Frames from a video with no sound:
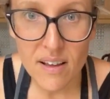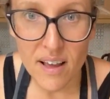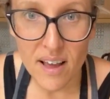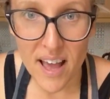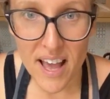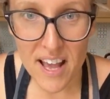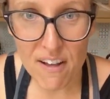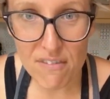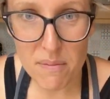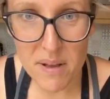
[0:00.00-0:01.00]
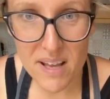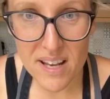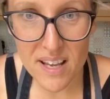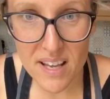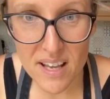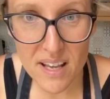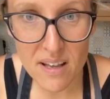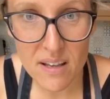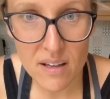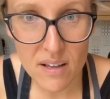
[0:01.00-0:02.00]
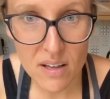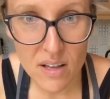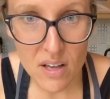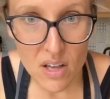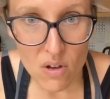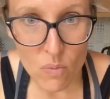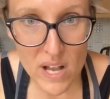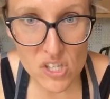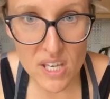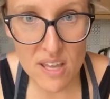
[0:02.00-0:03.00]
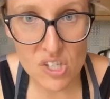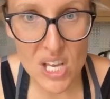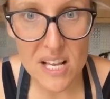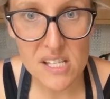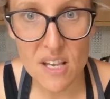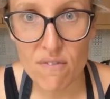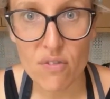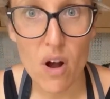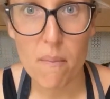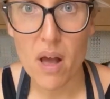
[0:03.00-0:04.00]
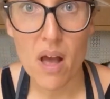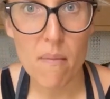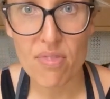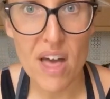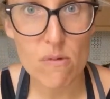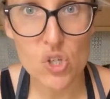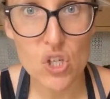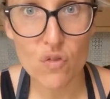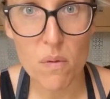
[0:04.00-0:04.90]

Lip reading: Hey everybody! Where do you get the gelatine from? That was just from